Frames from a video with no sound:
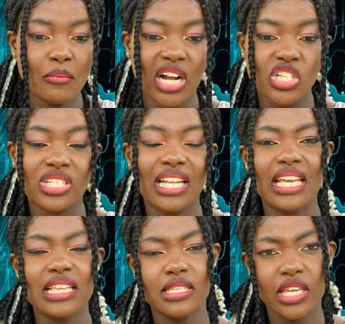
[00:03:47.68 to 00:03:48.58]

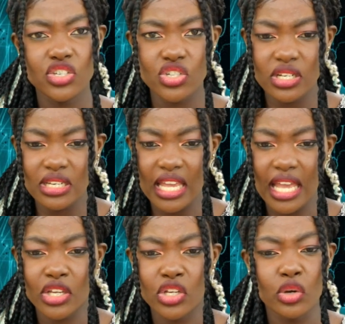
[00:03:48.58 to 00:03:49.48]
marginalization,
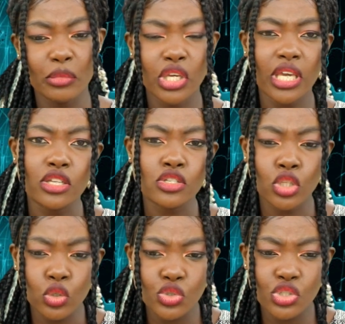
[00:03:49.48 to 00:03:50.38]
economic
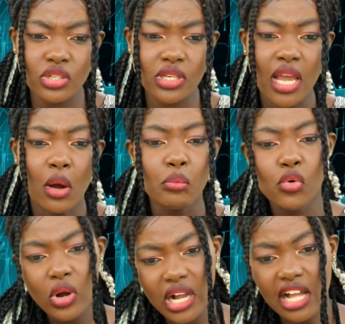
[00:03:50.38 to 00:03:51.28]
exclusion,
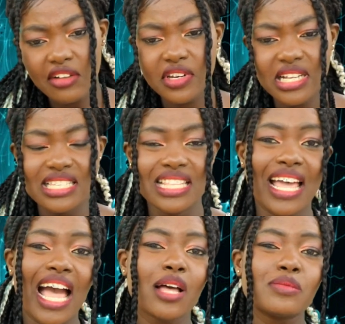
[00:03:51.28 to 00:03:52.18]
poor governance, and
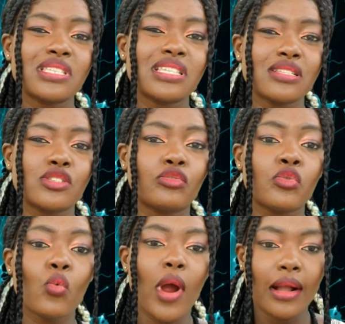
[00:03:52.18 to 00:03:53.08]
the absence
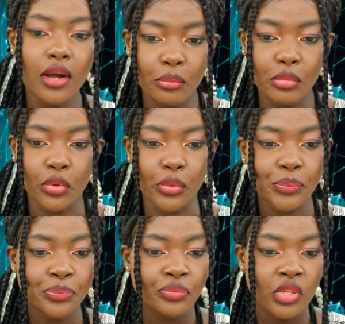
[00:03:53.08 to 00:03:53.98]
of
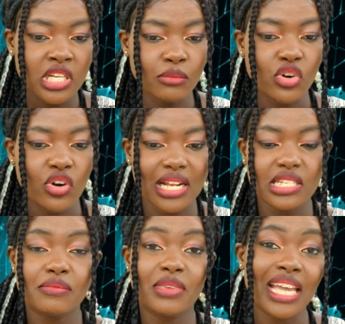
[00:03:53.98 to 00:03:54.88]
workable
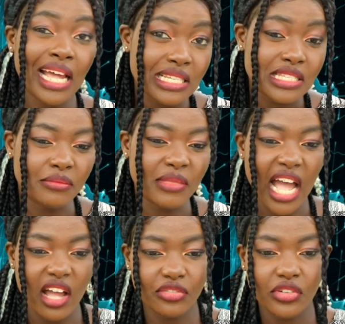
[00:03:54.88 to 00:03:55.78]
democratic mechanism
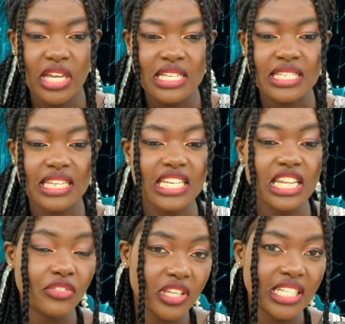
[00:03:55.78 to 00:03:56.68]
have
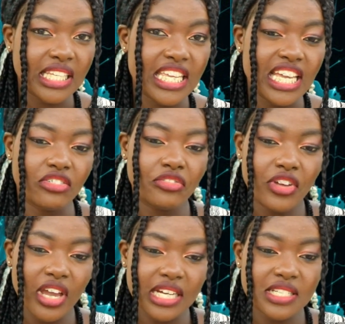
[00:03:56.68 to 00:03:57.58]
significantly
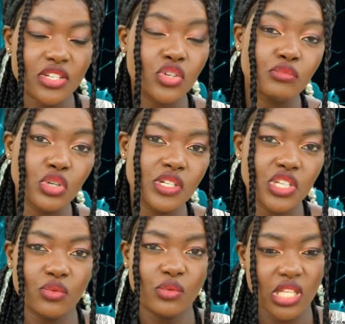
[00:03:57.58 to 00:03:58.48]
affected
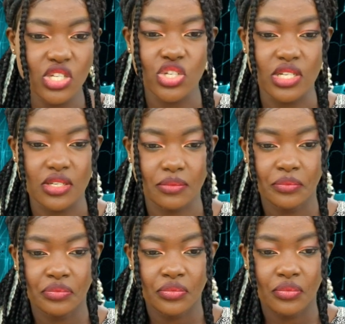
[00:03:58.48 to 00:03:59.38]
community relations.
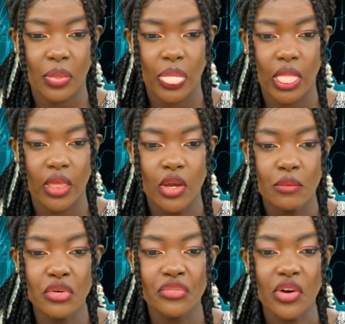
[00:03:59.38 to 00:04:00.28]

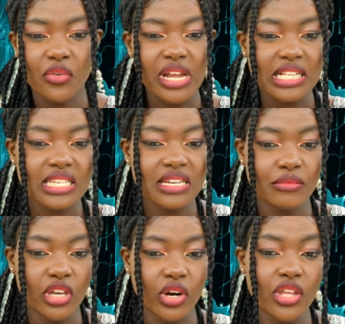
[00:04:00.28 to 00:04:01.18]
Mufariat
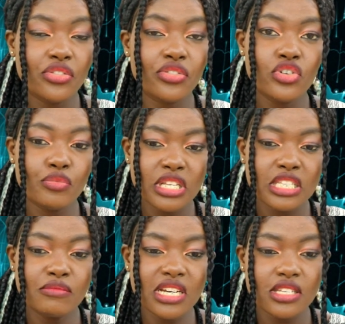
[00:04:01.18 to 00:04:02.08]
Kamel,
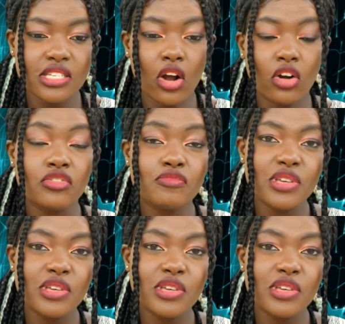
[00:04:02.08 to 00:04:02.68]
Ethiopia's Minister of